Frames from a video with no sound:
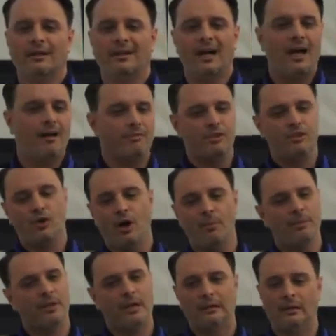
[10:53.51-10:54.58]
Like I have a
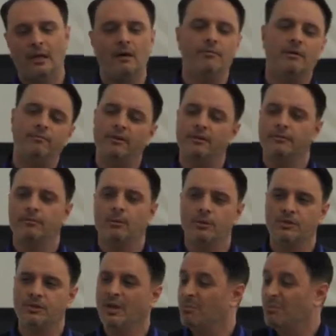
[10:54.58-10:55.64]
job that I love. I'm very
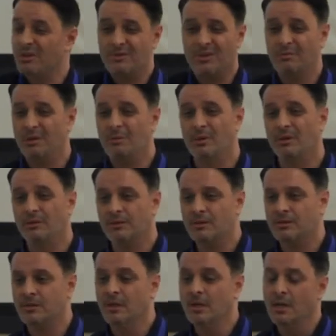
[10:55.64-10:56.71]
fortunate. I'm not trying to be a
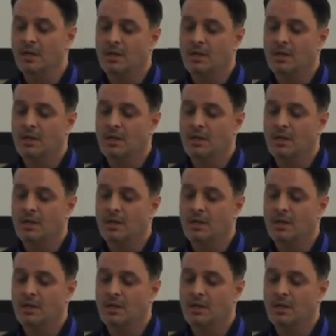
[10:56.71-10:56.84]
politician.